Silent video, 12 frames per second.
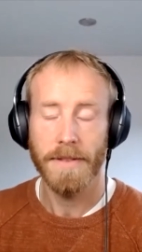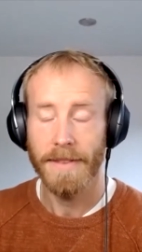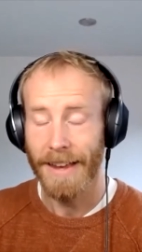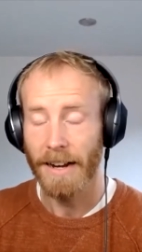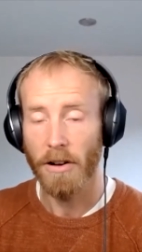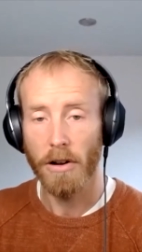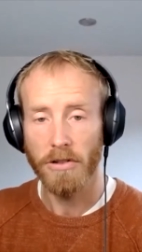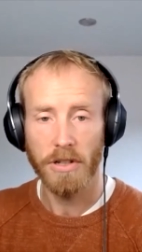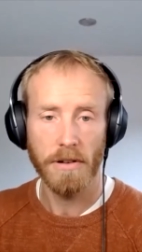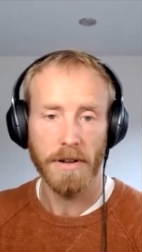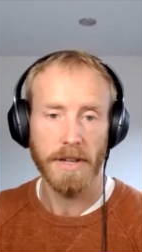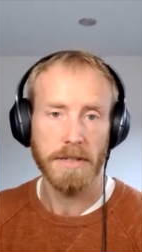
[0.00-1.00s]

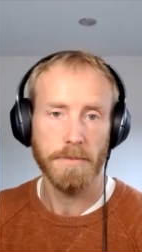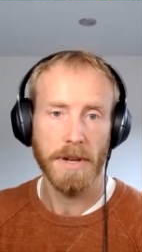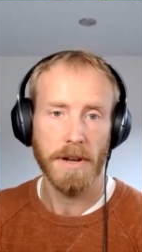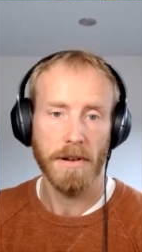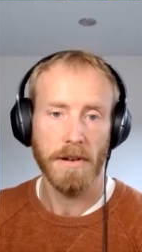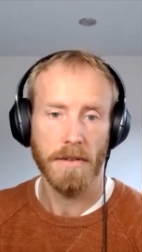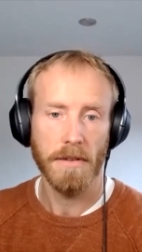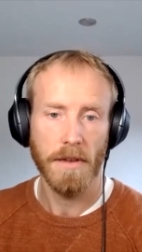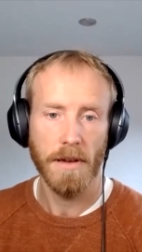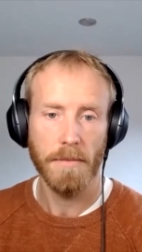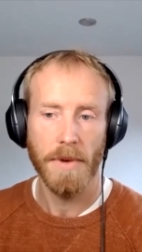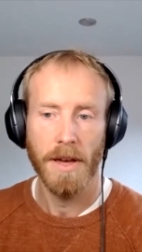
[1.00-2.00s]
technological experience
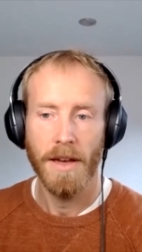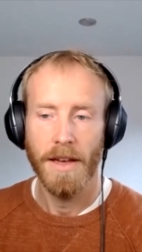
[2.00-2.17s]
um,